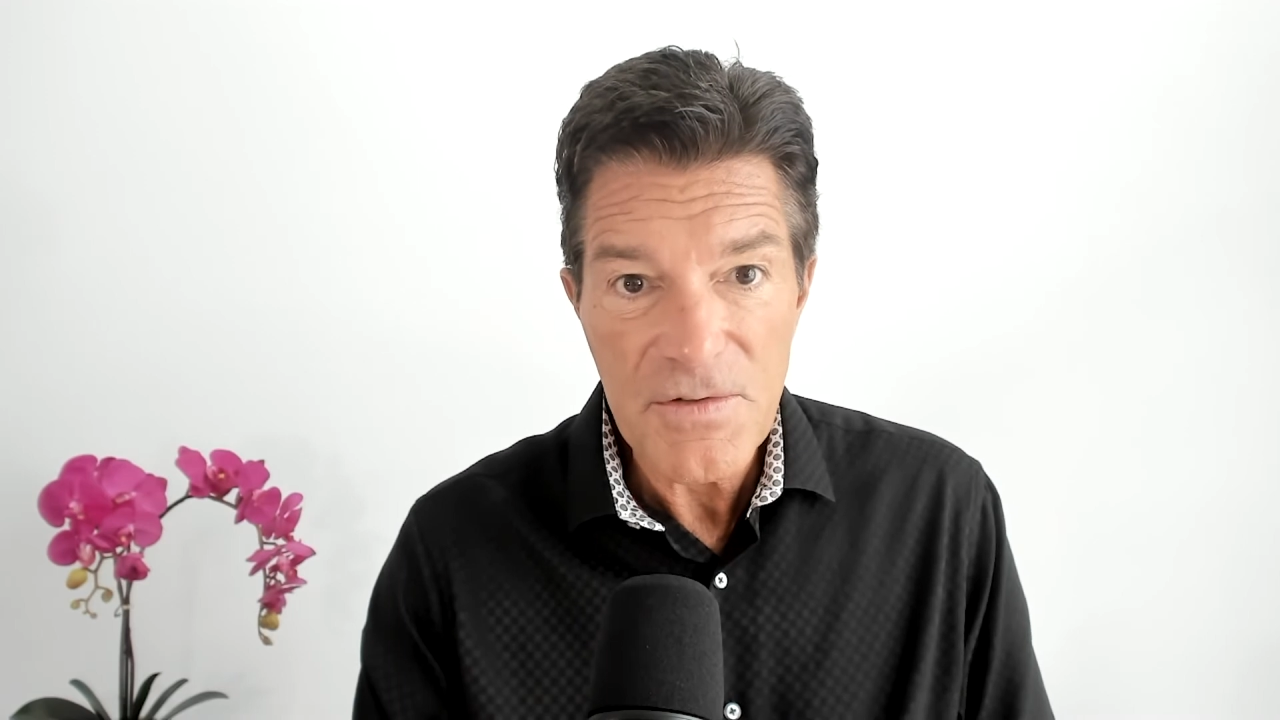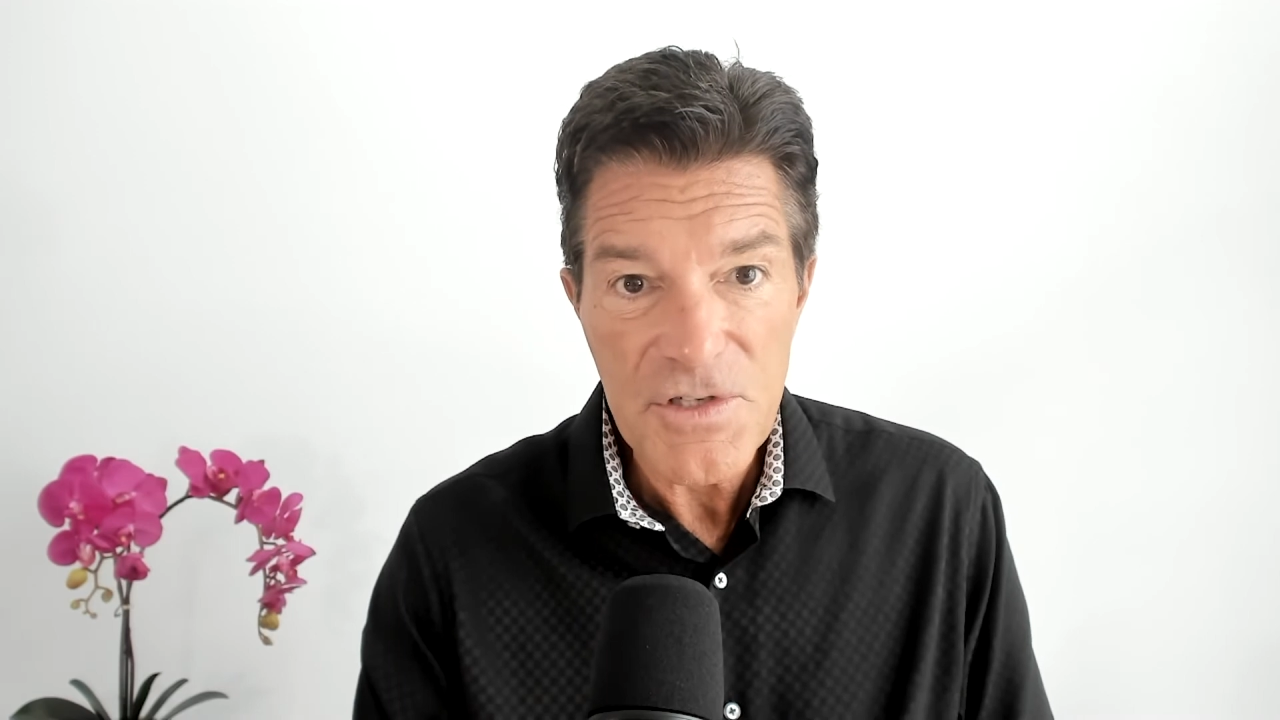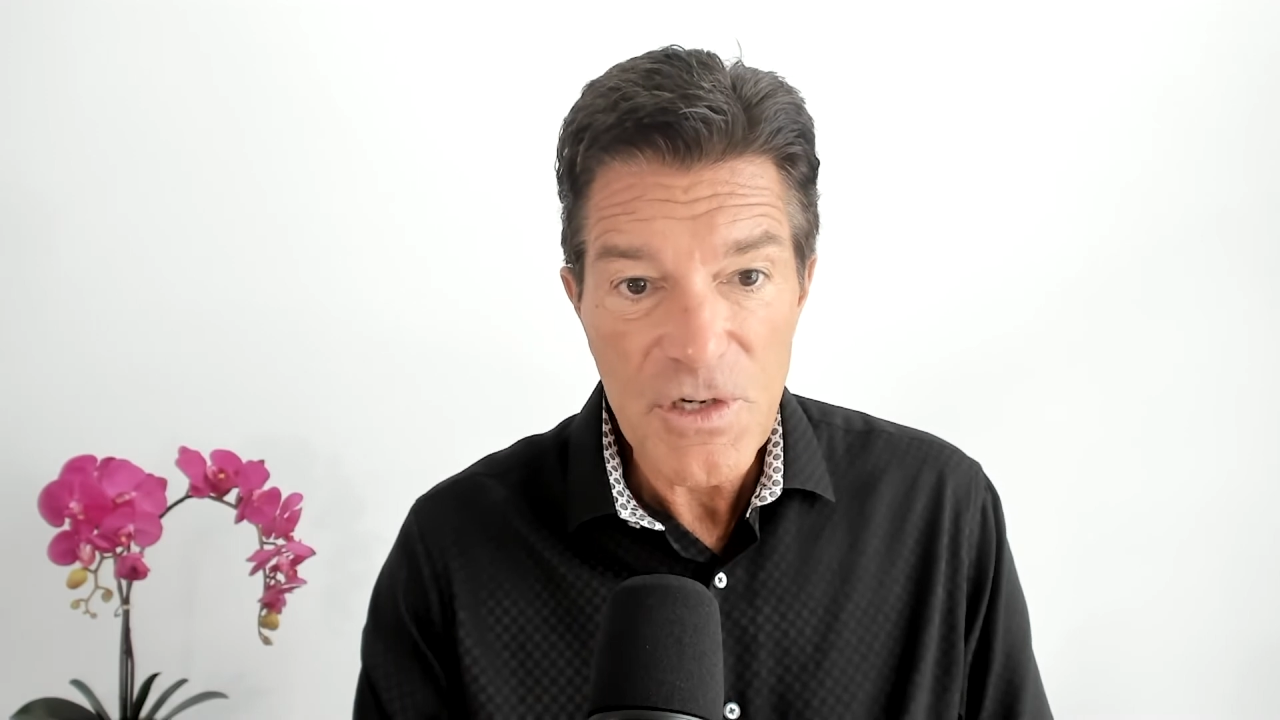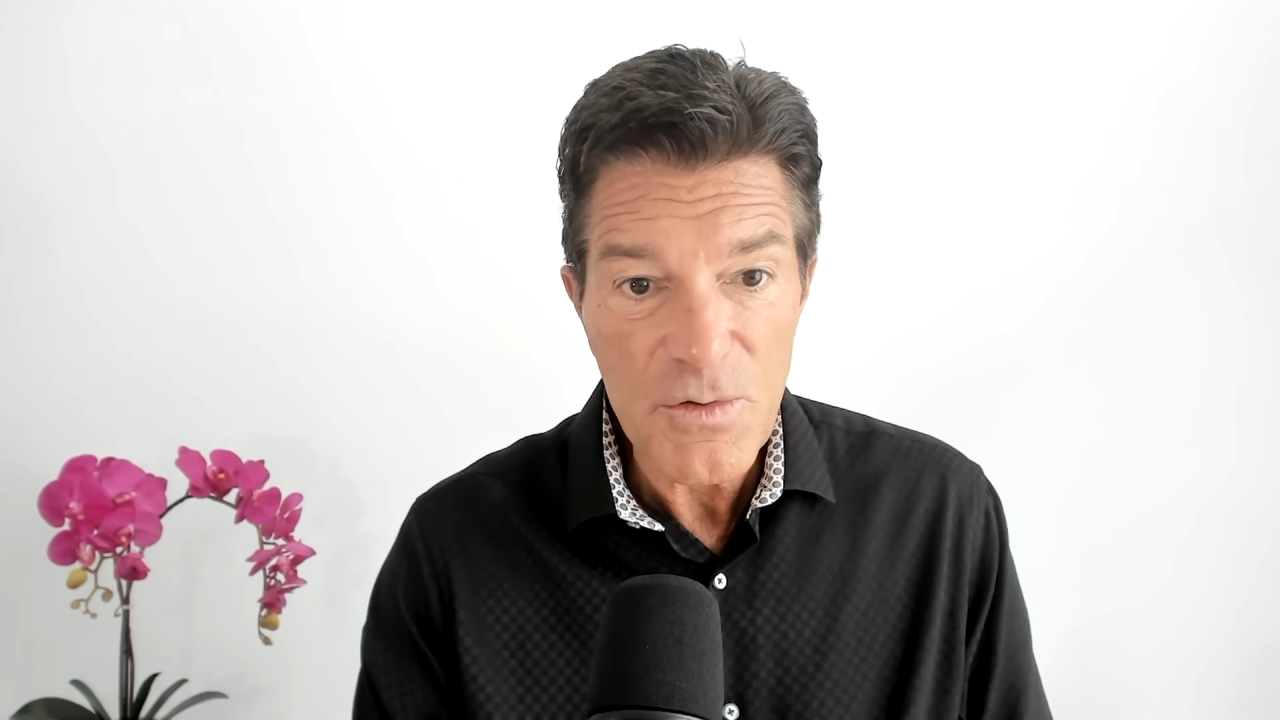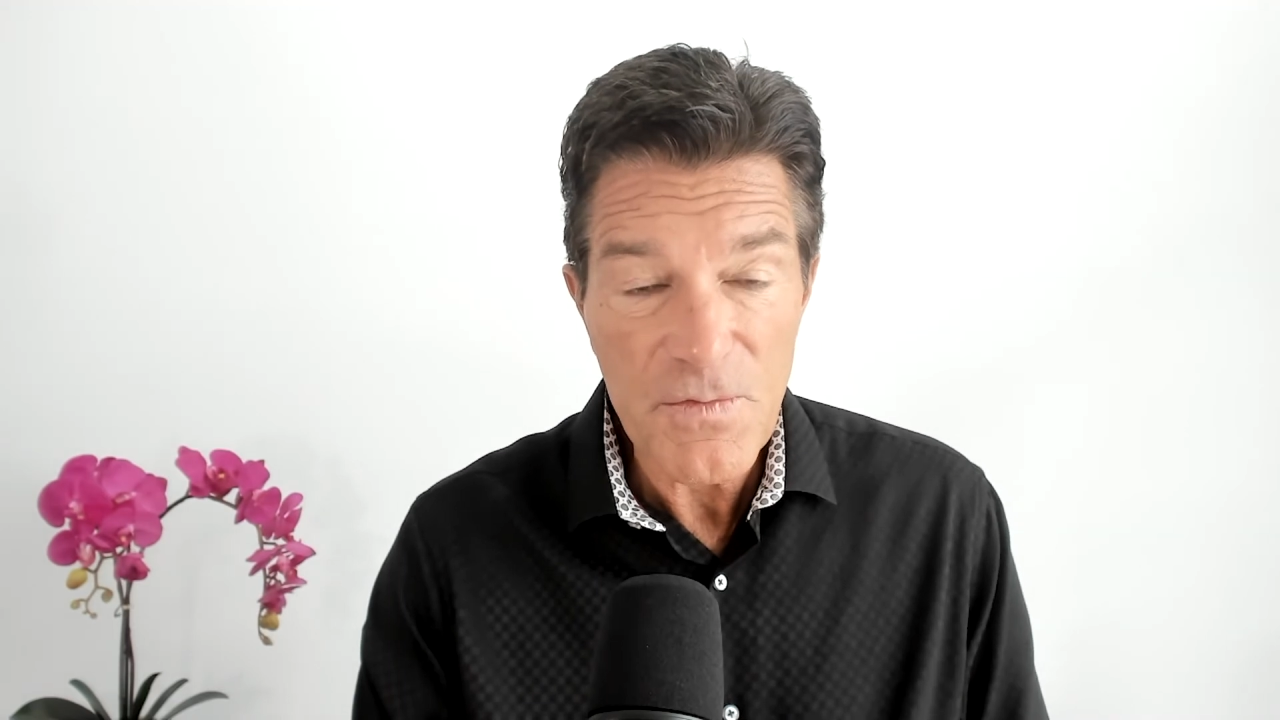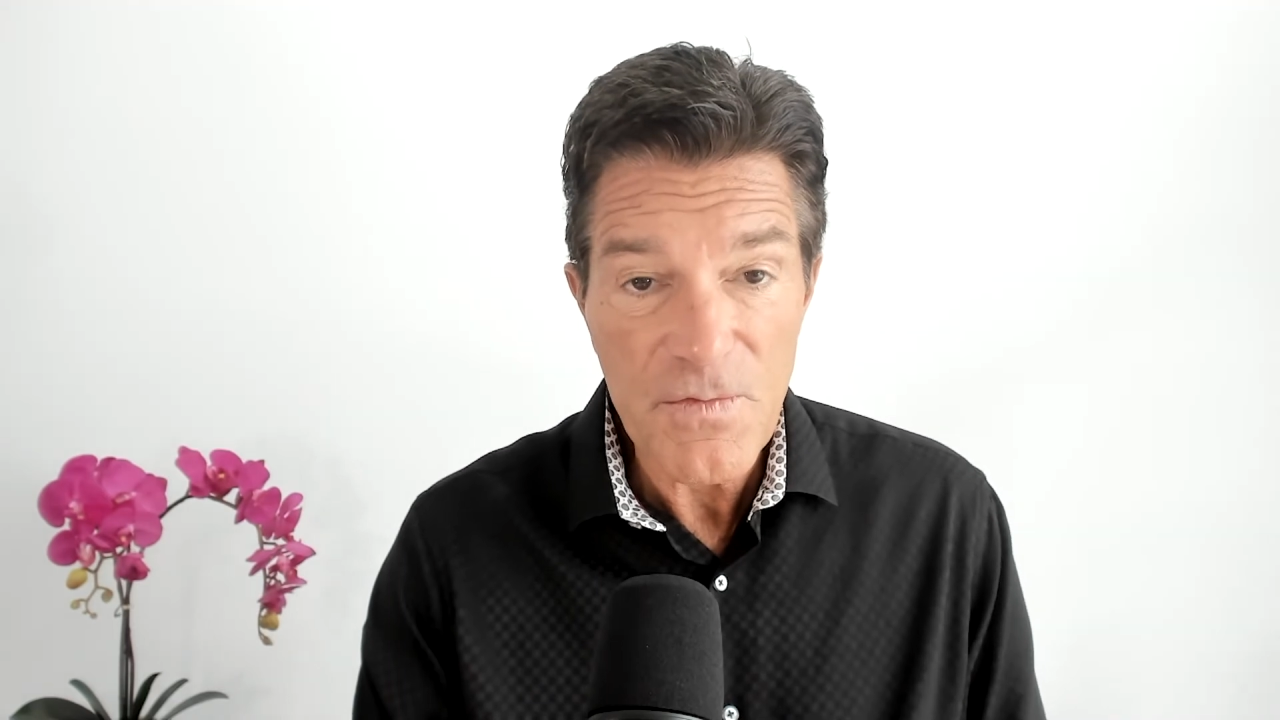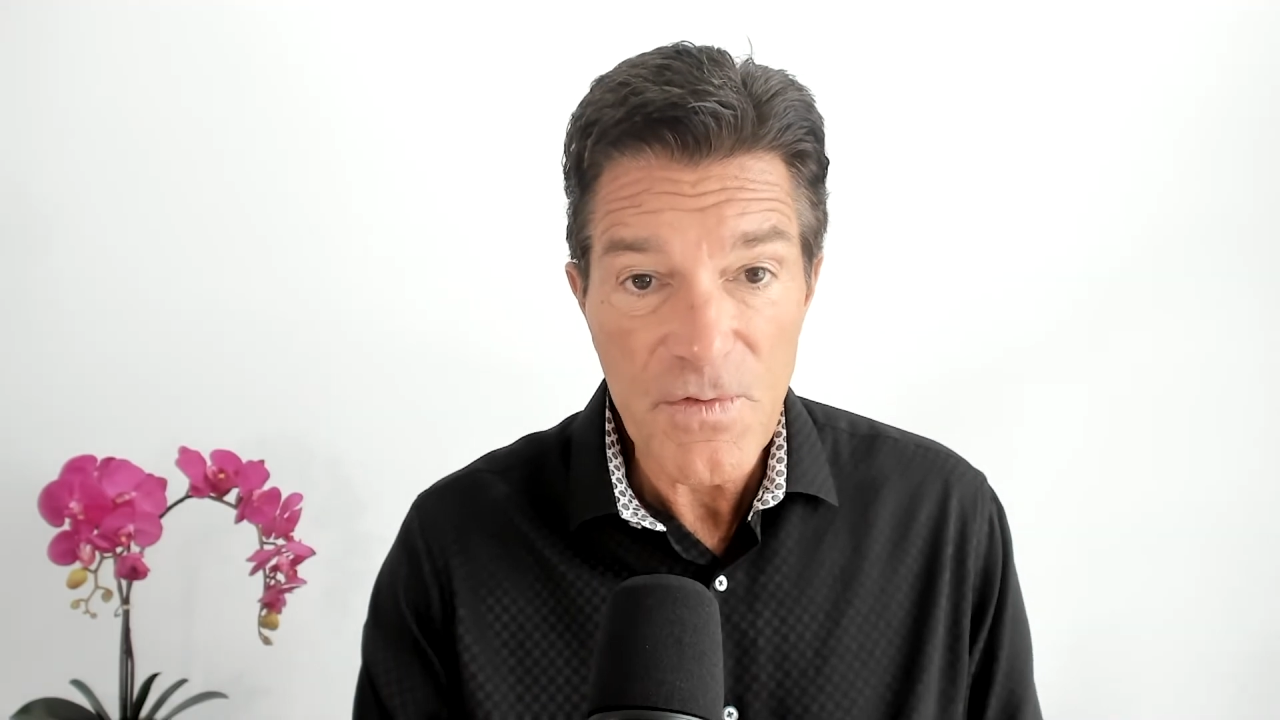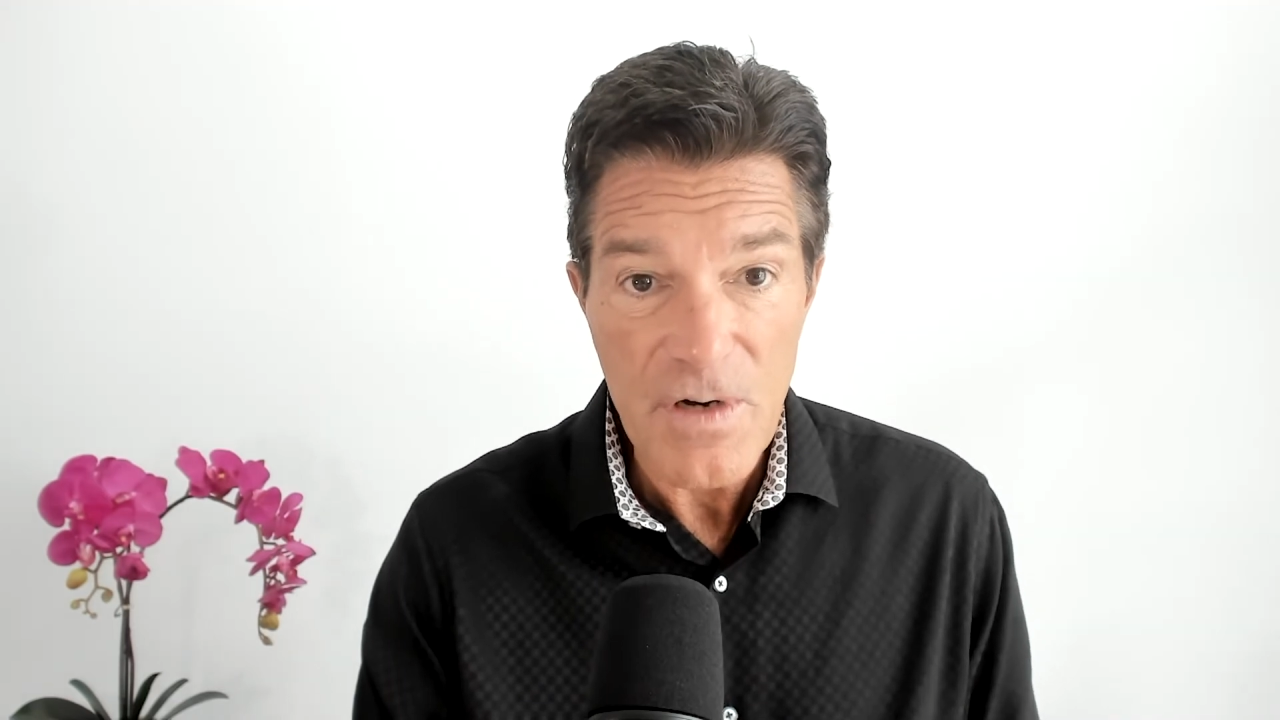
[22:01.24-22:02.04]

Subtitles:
children for